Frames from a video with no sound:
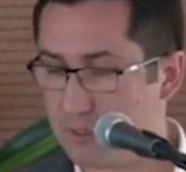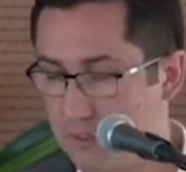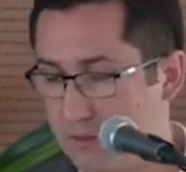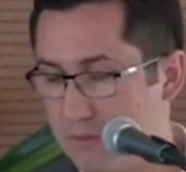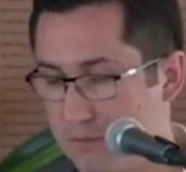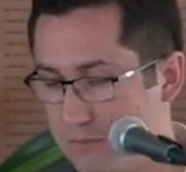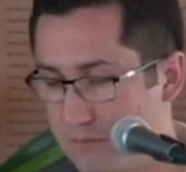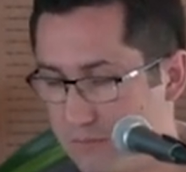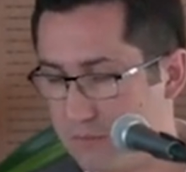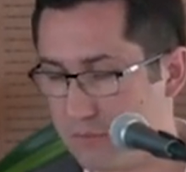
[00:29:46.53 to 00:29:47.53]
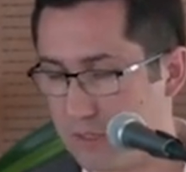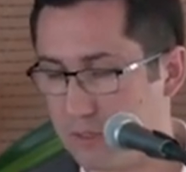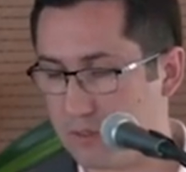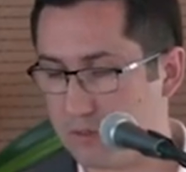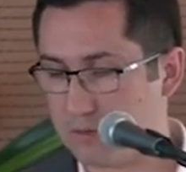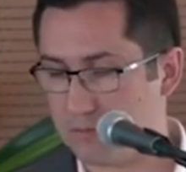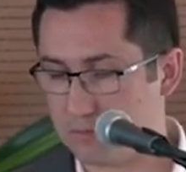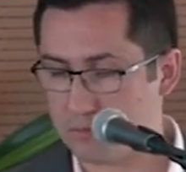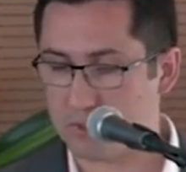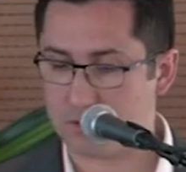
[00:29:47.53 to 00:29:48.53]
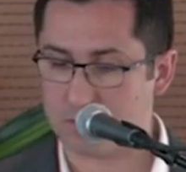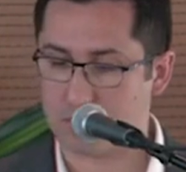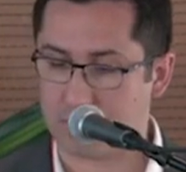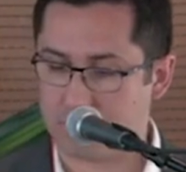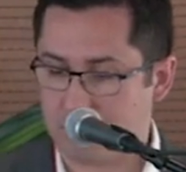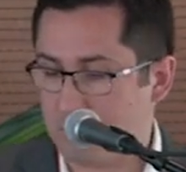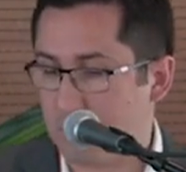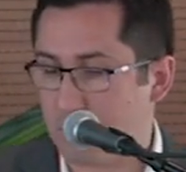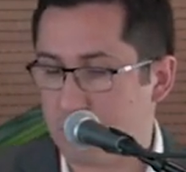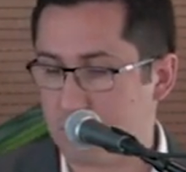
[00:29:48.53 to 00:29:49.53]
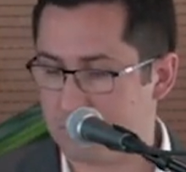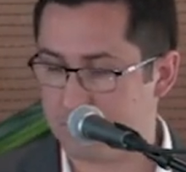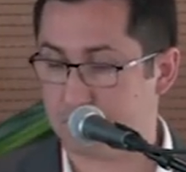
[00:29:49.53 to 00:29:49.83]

and they should have more